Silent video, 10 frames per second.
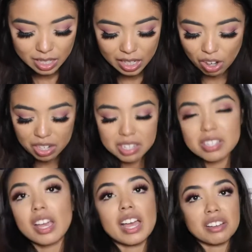Like
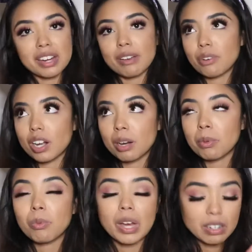honestly, I could have her at
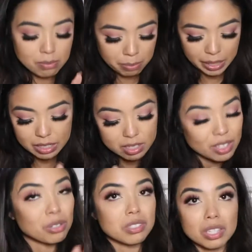number one, but
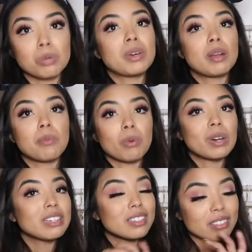you'll see who my number
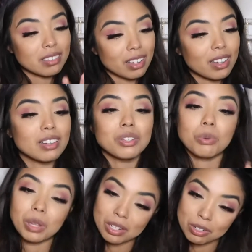one is and you
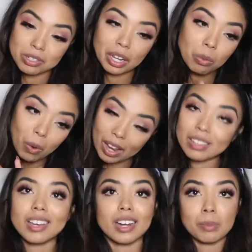will understand why
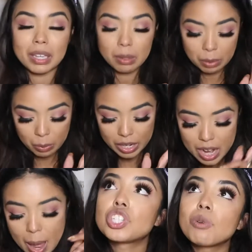they gotta be at number one.
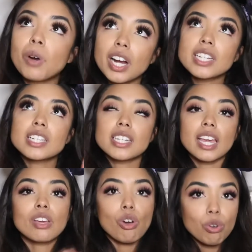She wanted to
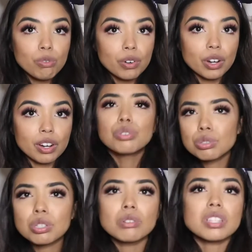take over
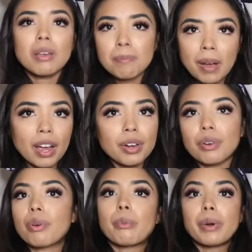Kuzco's empire
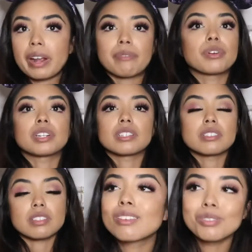or whatever it
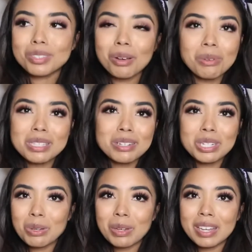is. Kuzco wasn't
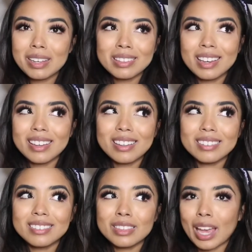doing like
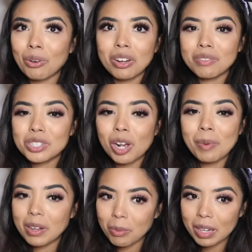that great of a job
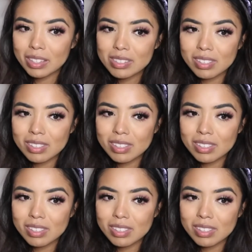anyways.